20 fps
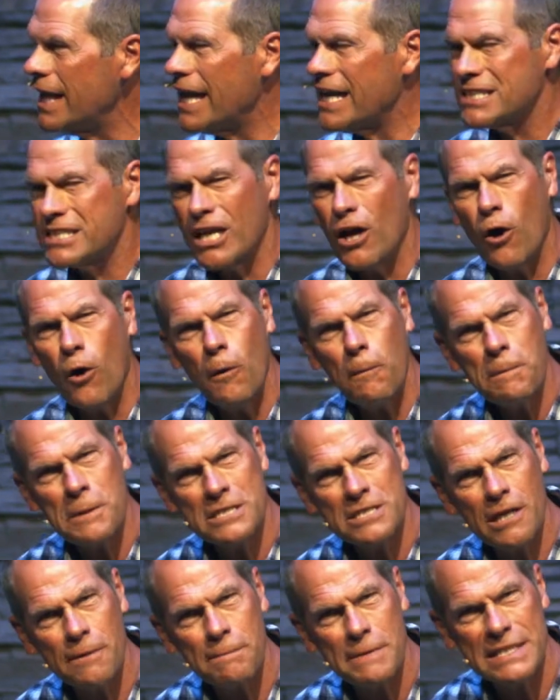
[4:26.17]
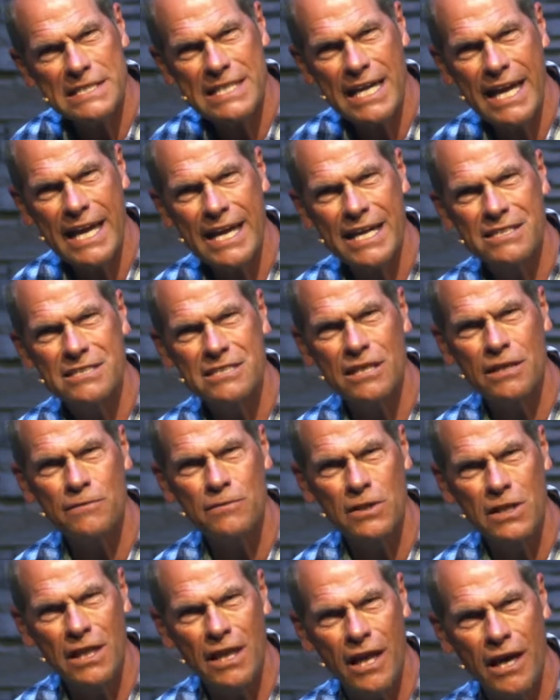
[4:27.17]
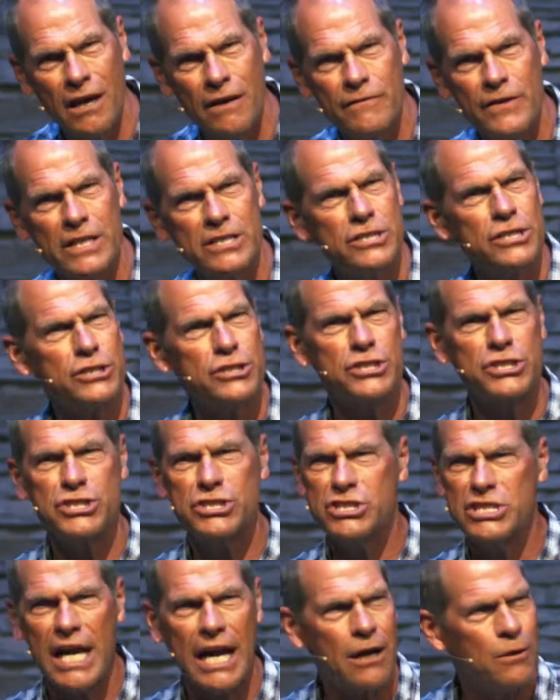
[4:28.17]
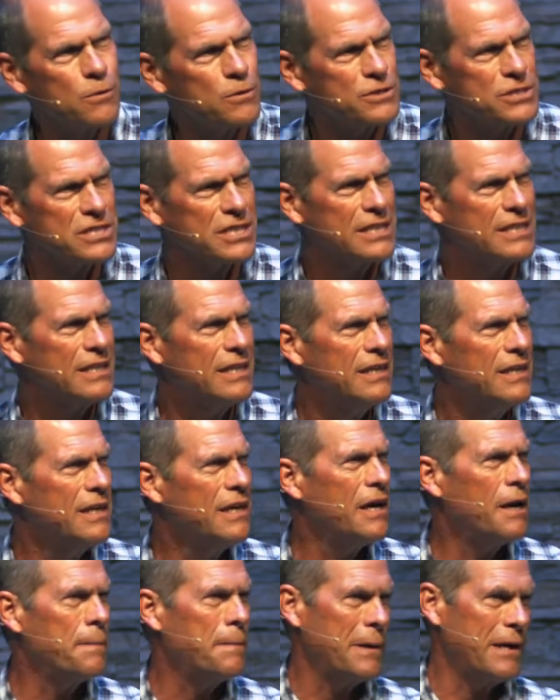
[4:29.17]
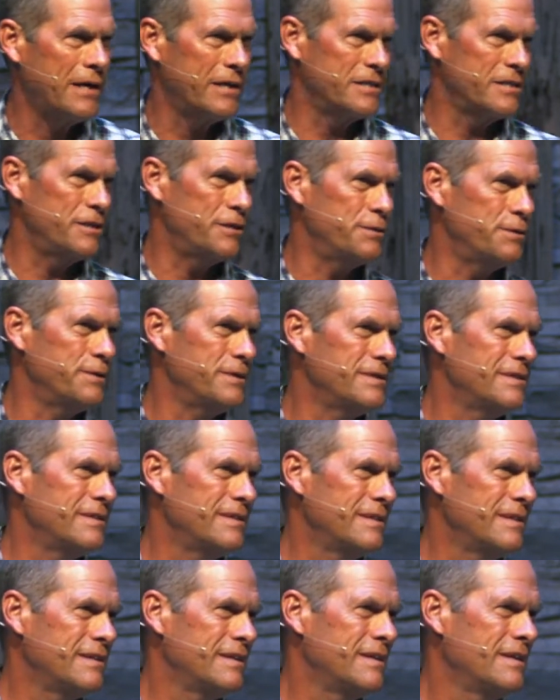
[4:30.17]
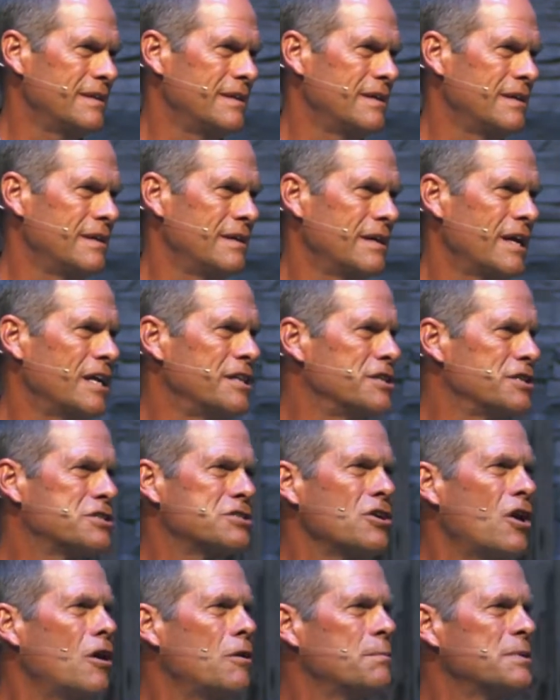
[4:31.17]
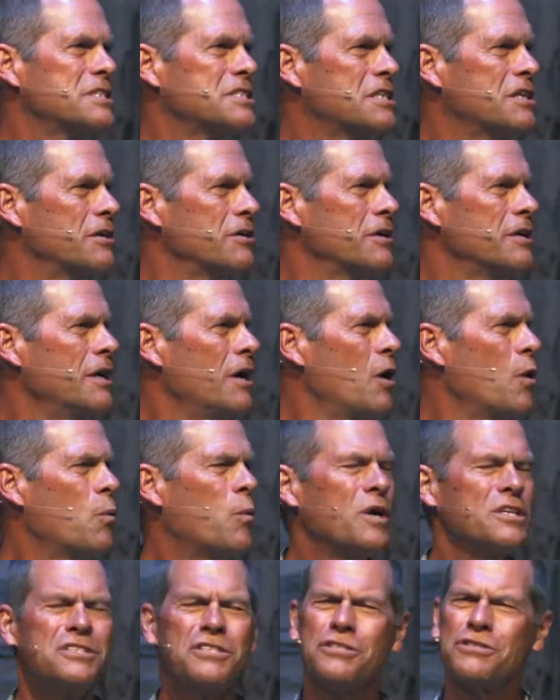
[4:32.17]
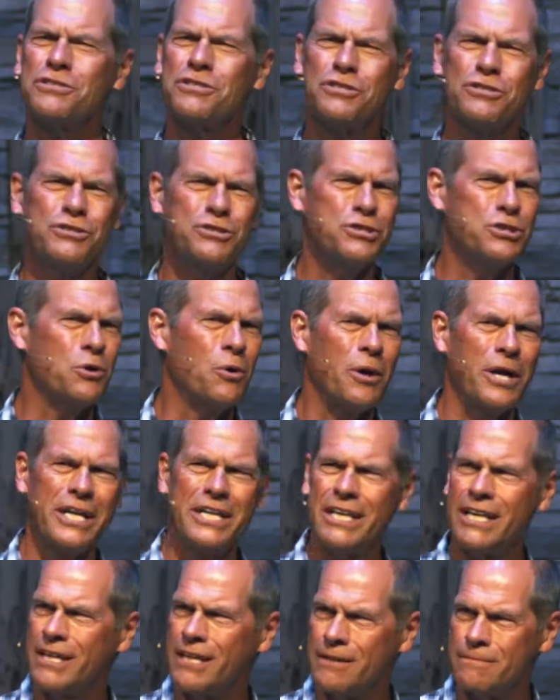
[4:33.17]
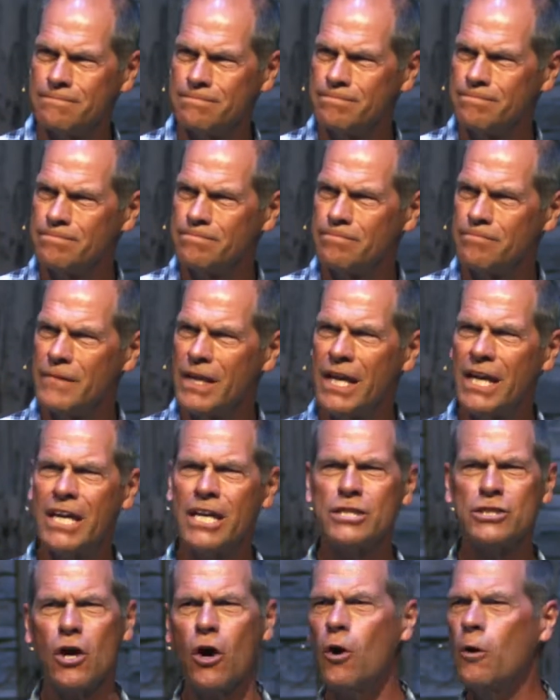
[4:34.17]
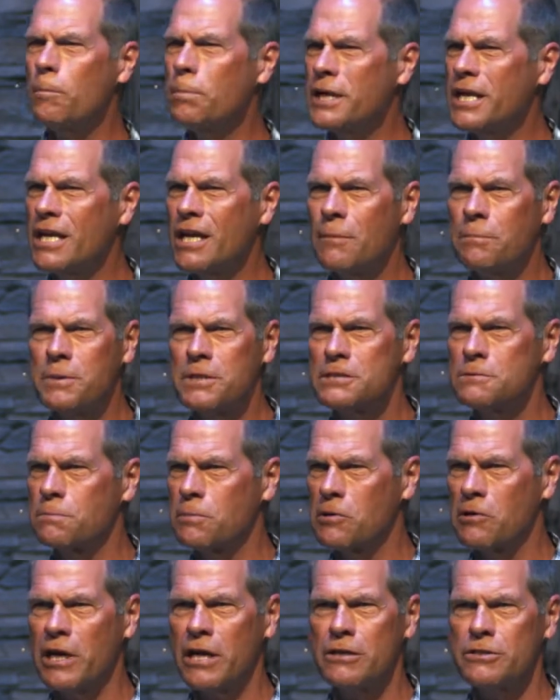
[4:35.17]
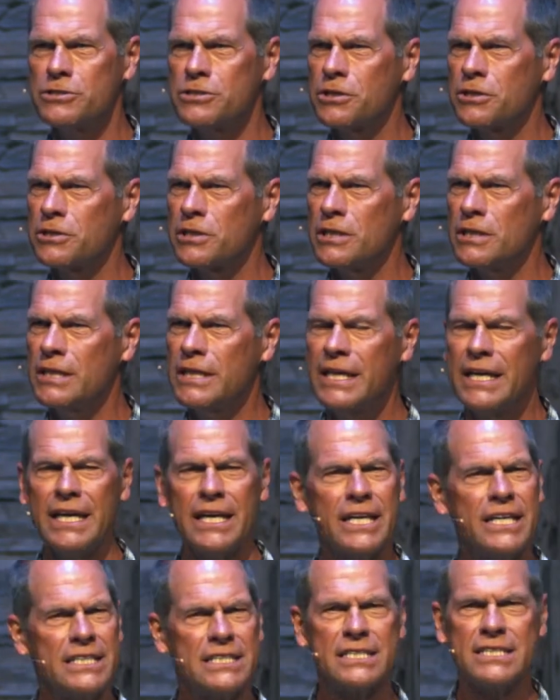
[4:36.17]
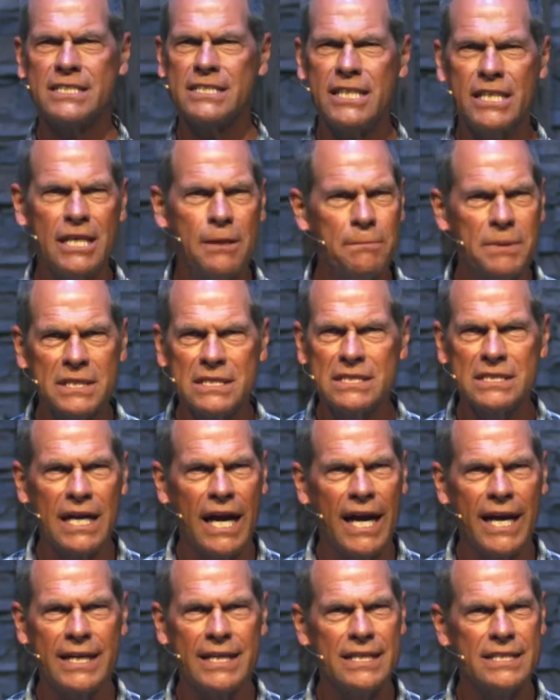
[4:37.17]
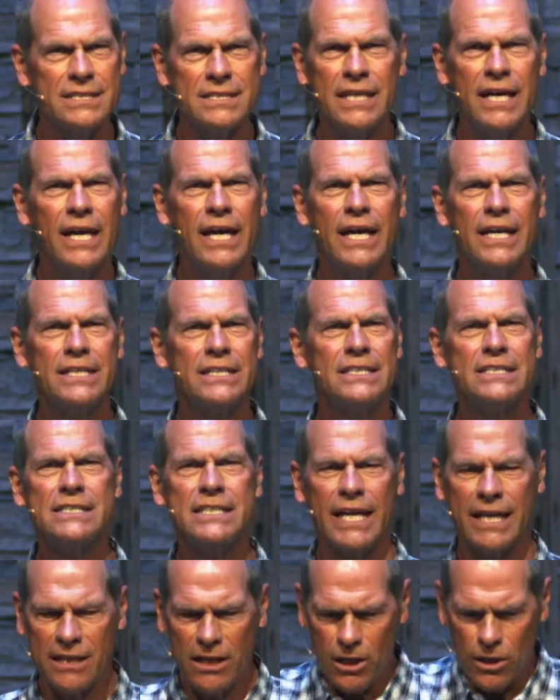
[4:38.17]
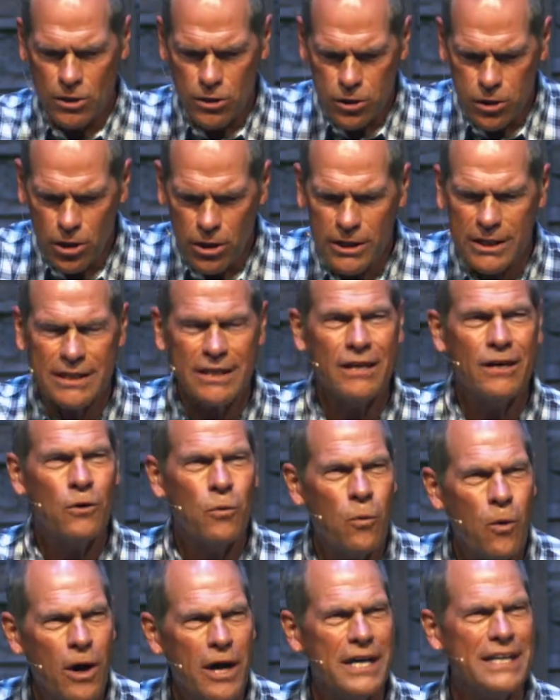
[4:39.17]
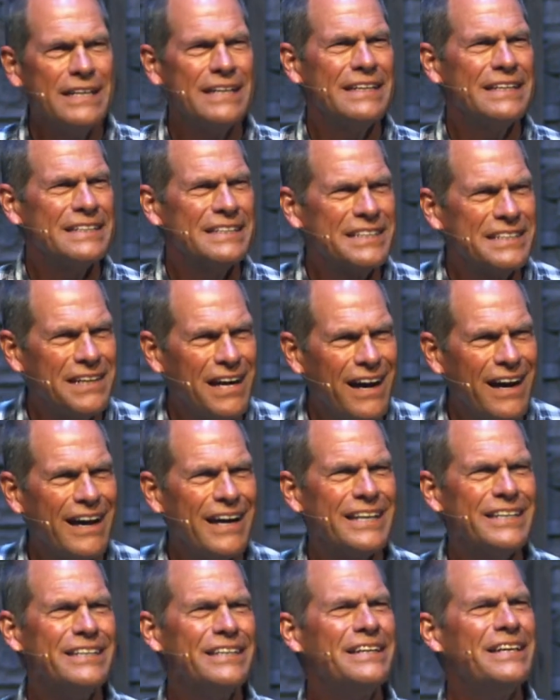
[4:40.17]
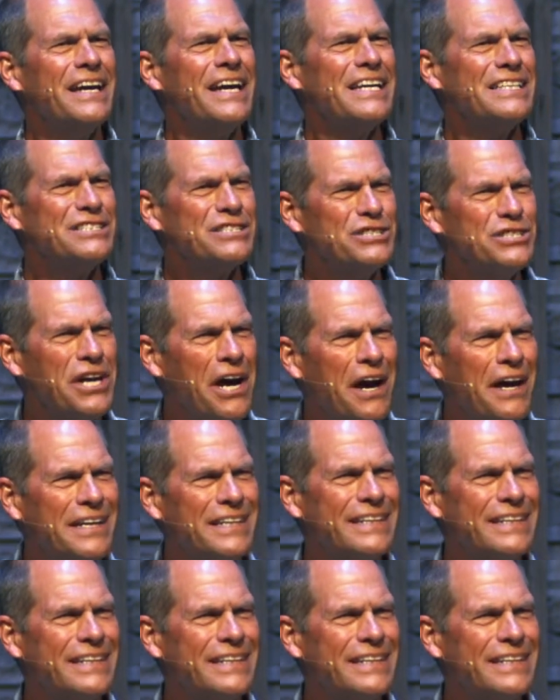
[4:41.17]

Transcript: as he opens up his hands of love and just showers it upon you. And the psalmist here wants us to join him. He's opening up his prayer journal. He's sitting beside us, and he's saying, look what God has done.